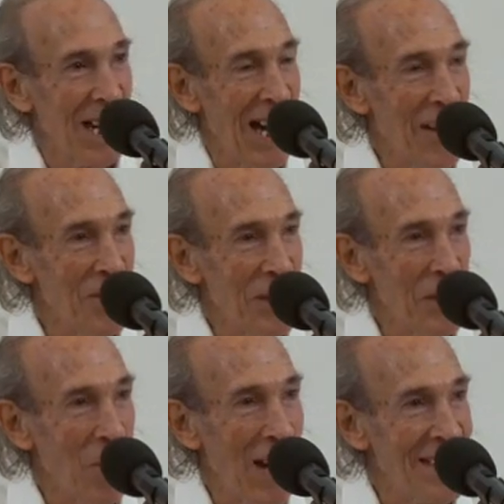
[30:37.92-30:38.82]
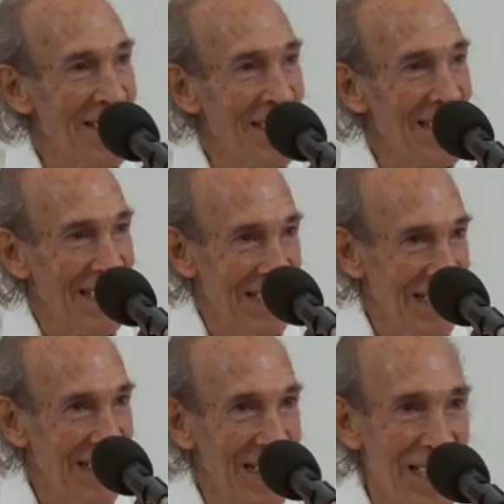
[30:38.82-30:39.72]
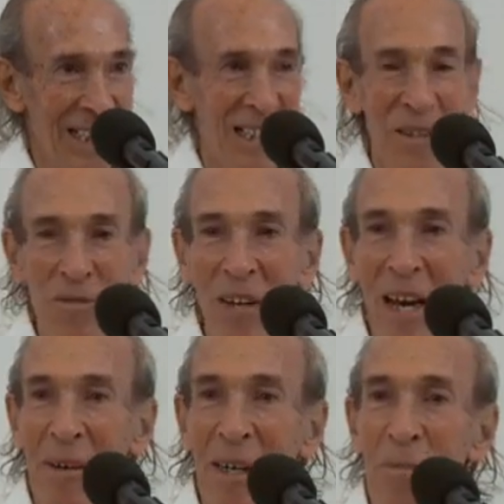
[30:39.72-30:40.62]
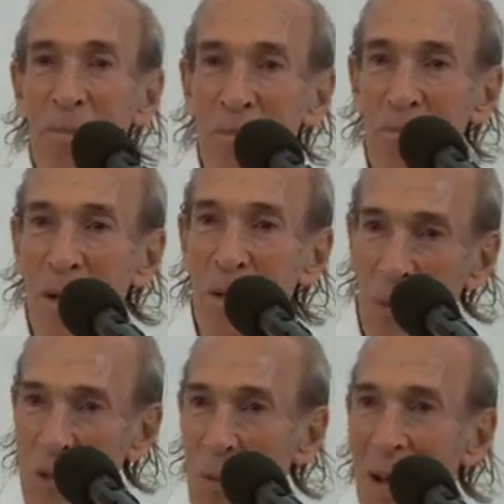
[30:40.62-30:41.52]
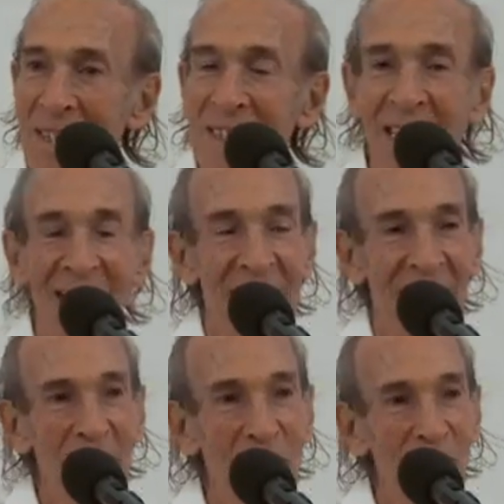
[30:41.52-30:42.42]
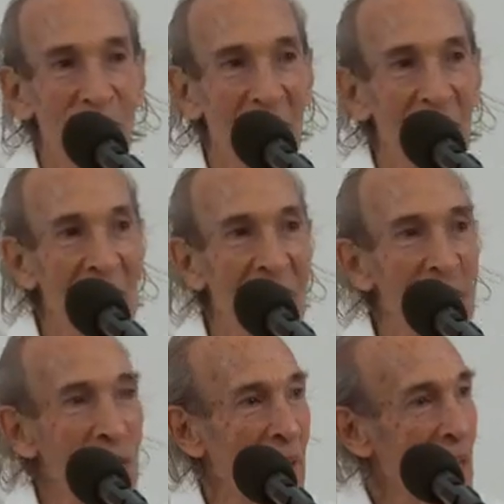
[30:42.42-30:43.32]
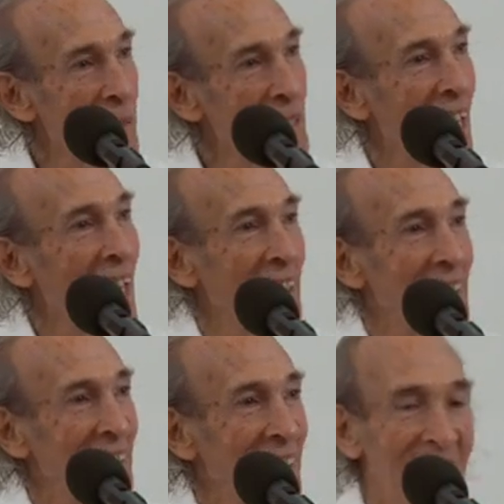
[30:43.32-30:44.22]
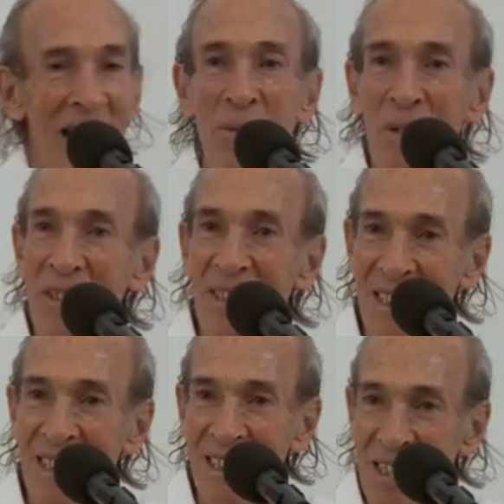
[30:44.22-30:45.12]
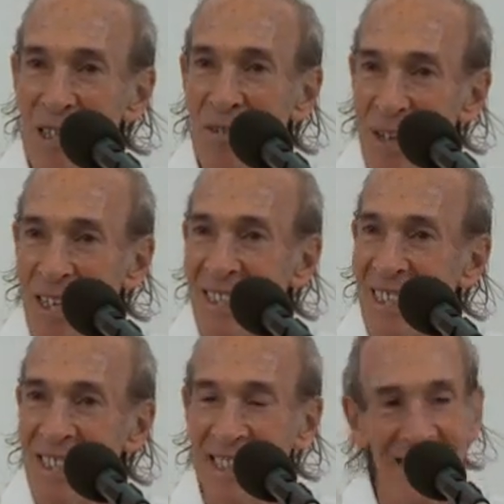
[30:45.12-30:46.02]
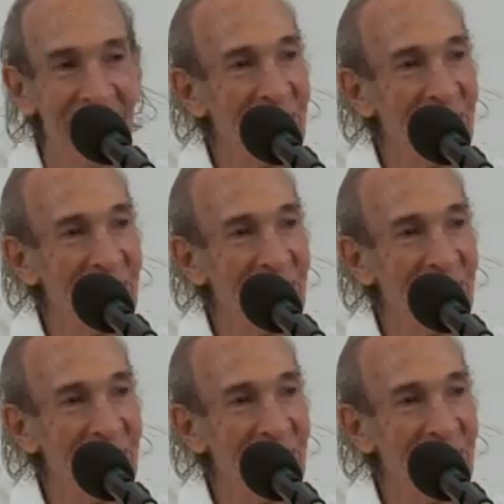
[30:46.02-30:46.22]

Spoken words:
ivory white flower with a white center. So that was Ananda, that was Félicité.